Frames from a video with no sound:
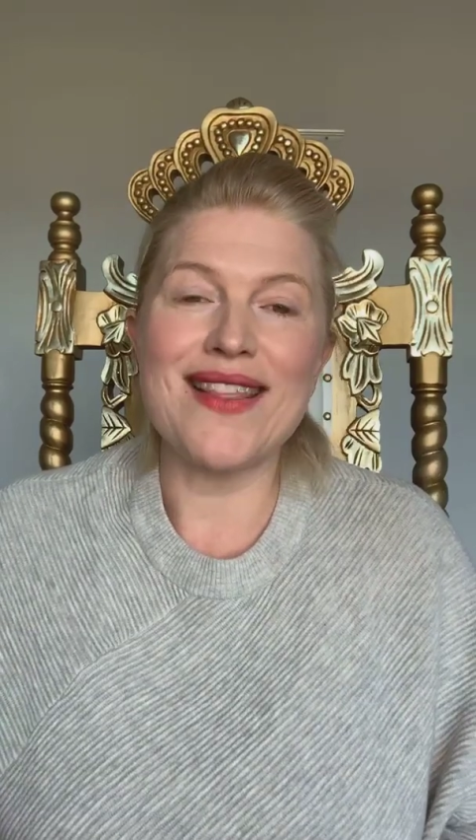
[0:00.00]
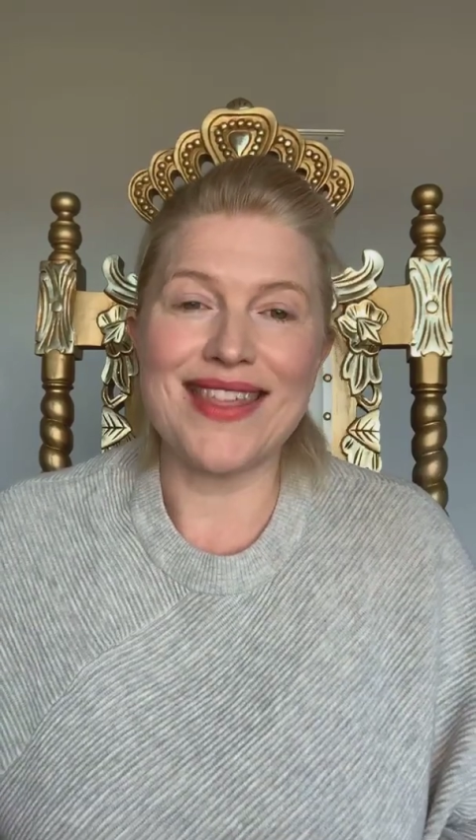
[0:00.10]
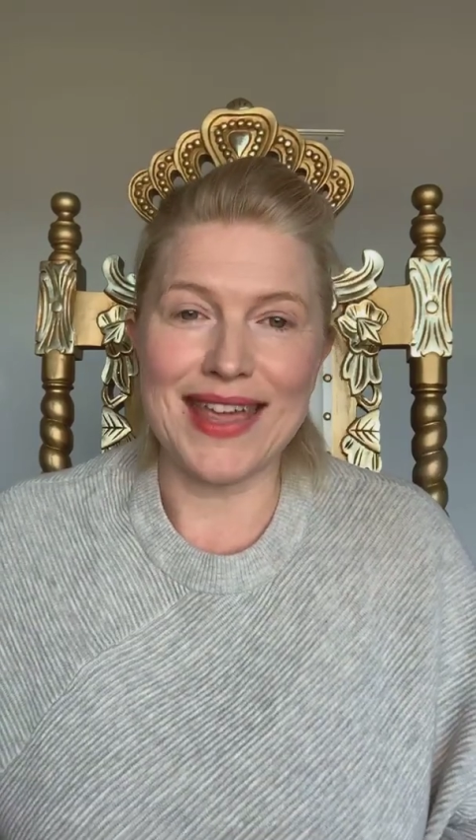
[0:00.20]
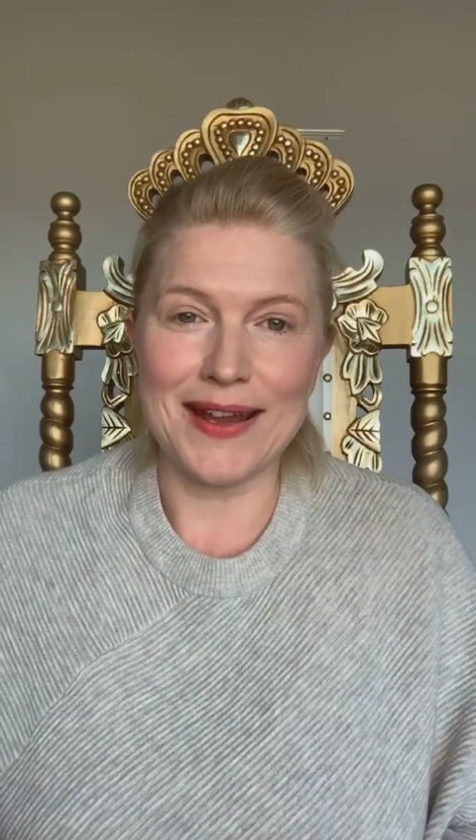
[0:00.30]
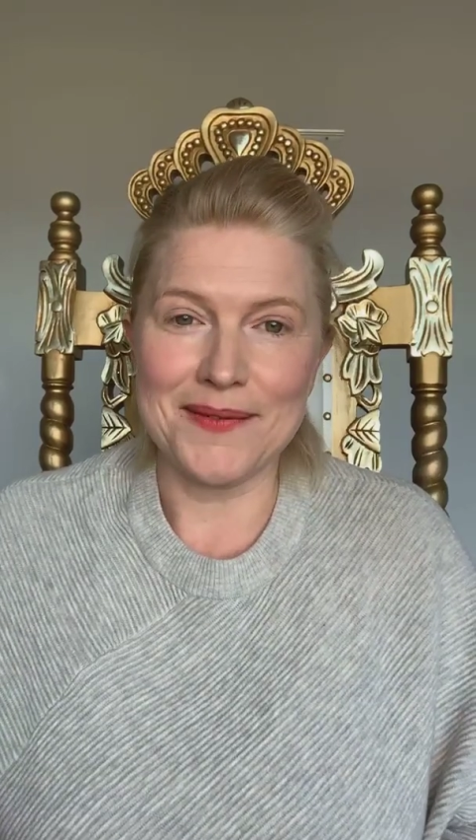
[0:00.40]

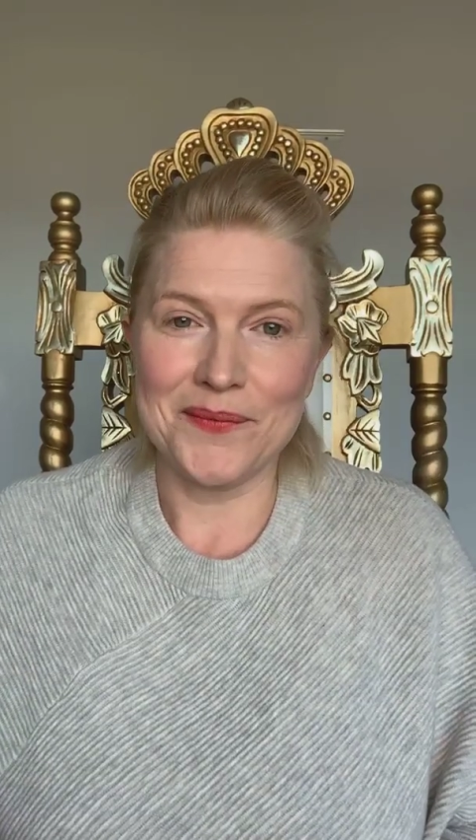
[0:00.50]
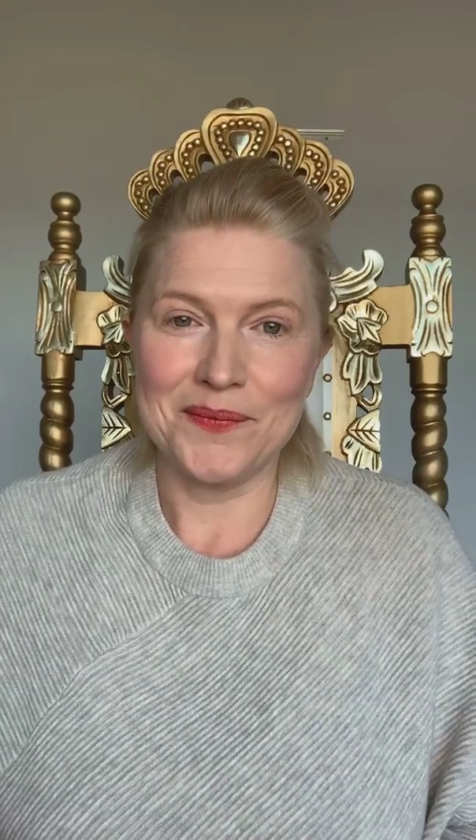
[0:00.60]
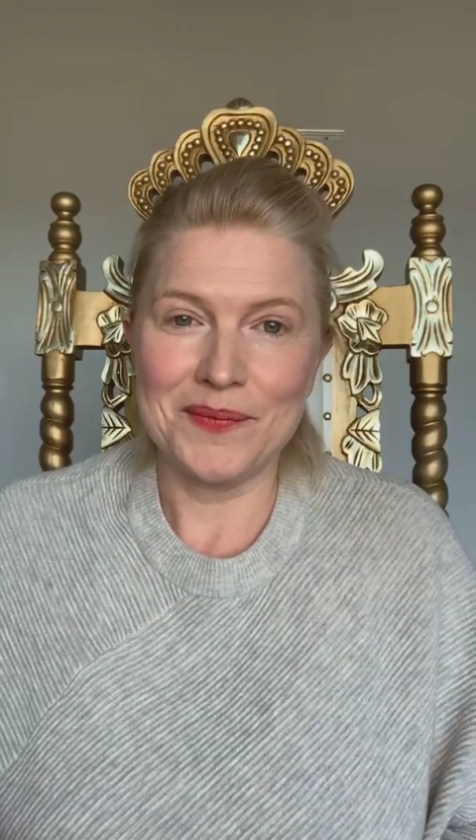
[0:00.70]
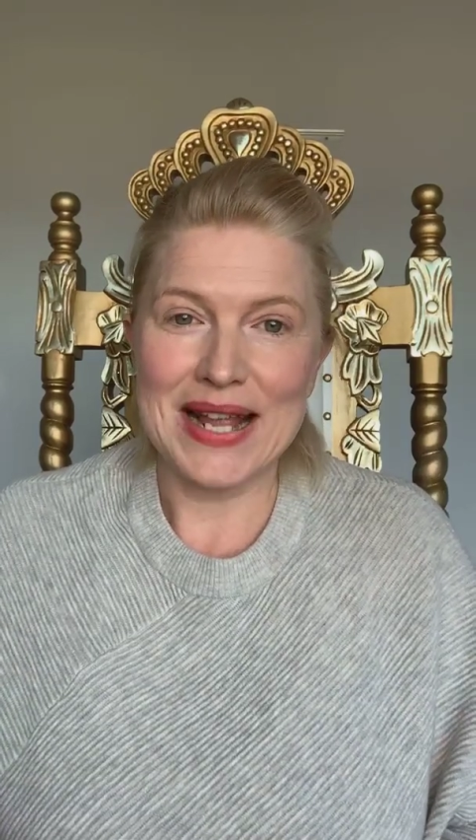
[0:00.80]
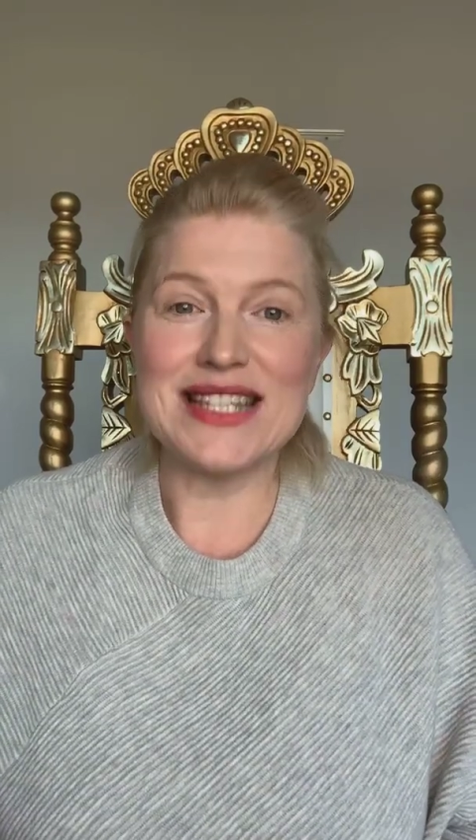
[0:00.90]
thing.
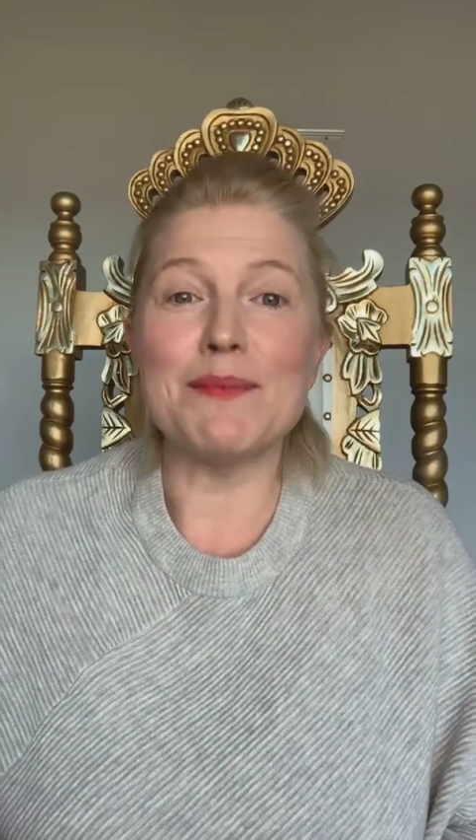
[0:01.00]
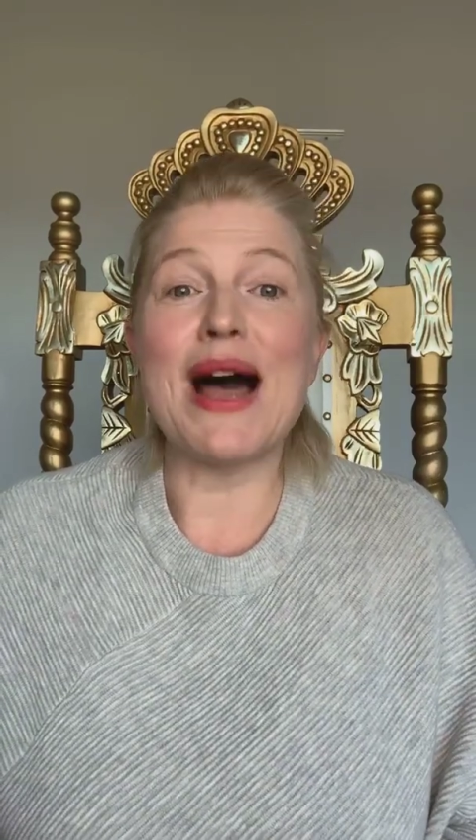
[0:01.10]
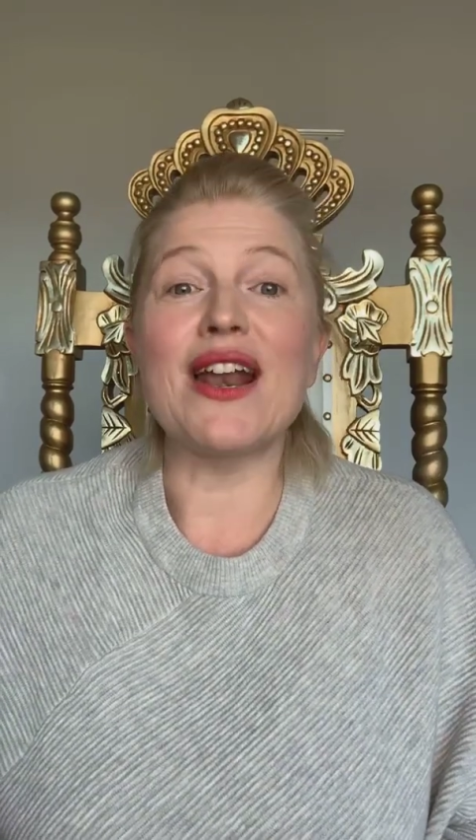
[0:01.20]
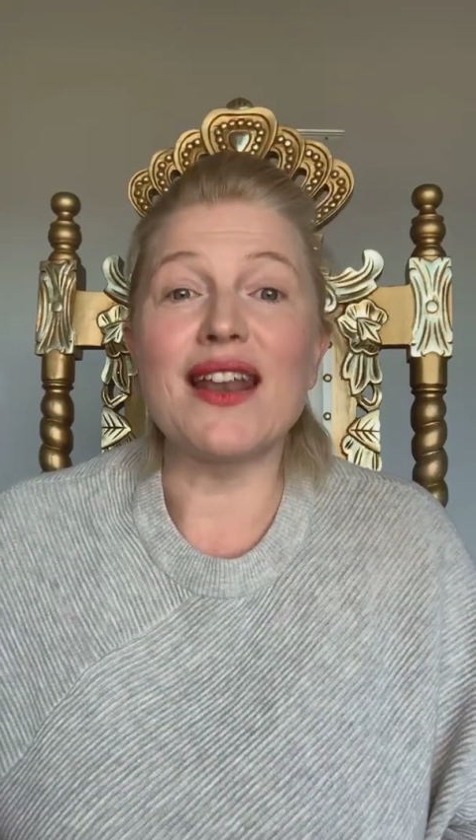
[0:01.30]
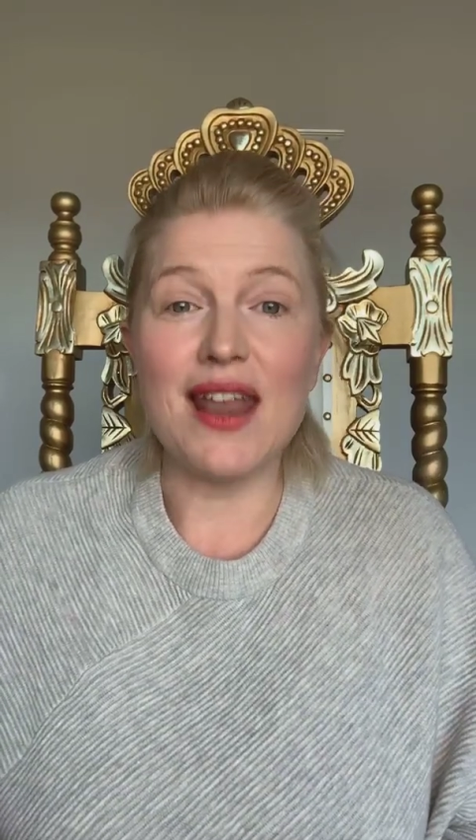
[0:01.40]
It's
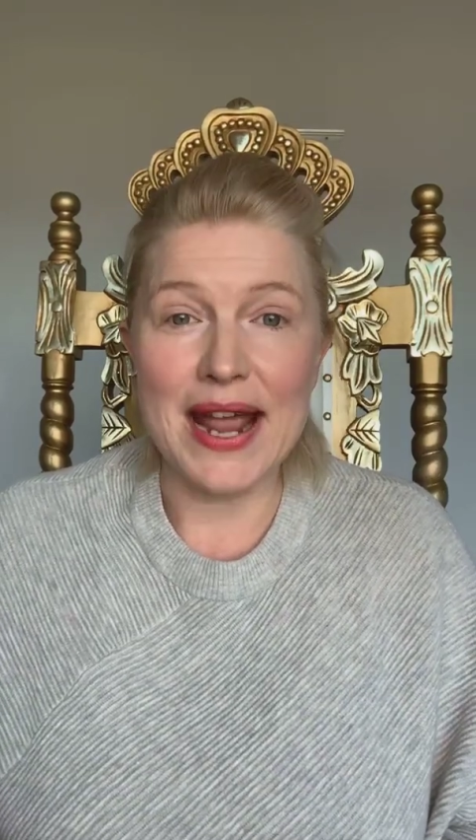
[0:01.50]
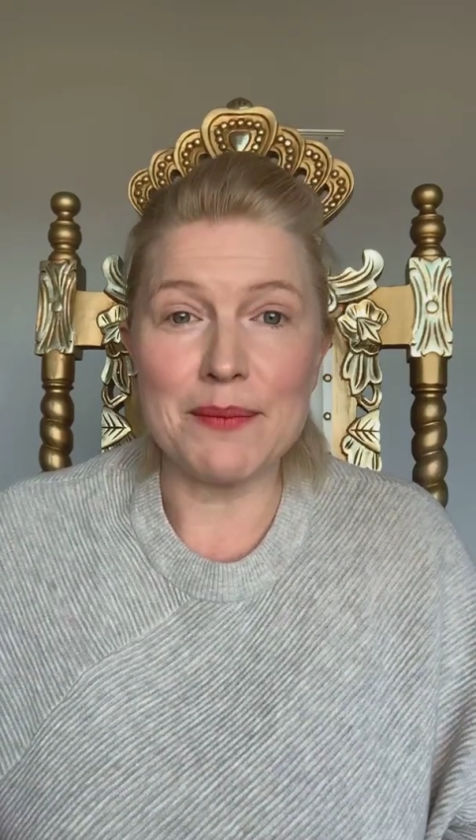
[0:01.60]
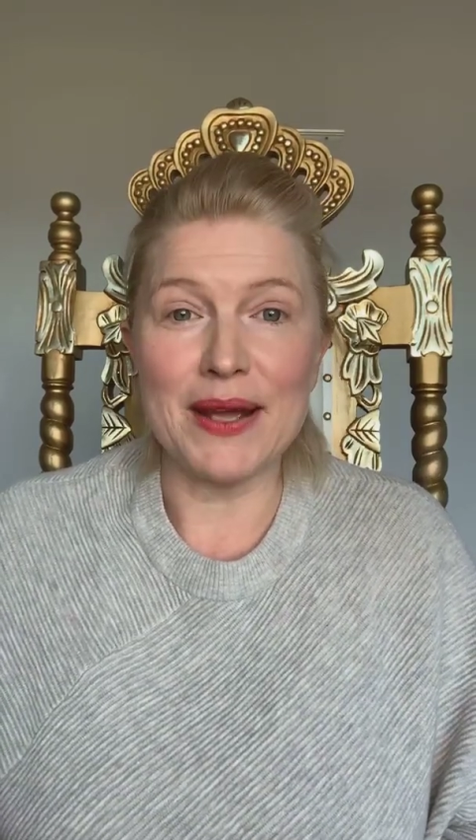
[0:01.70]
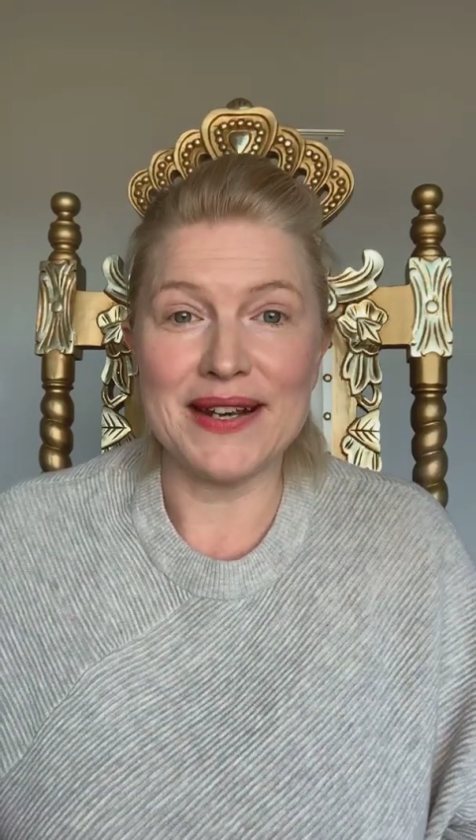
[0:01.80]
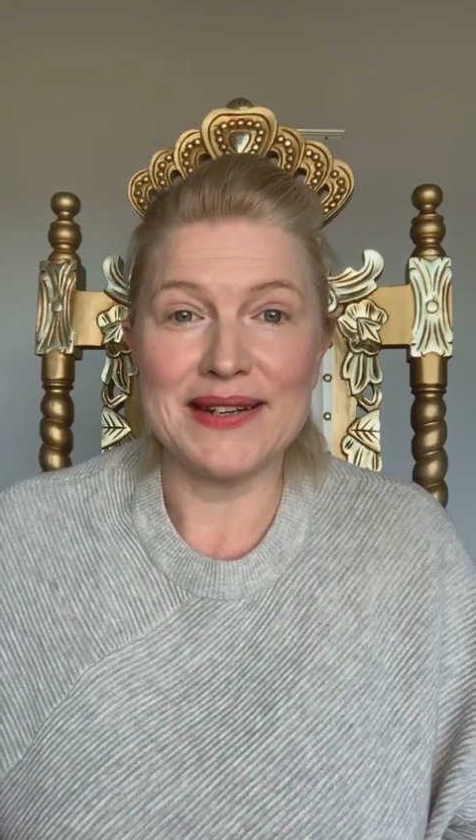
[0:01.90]
about
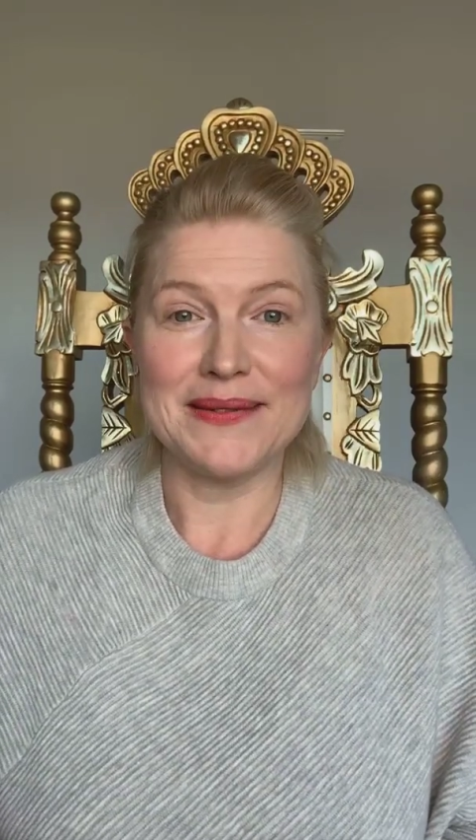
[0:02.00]
alignment.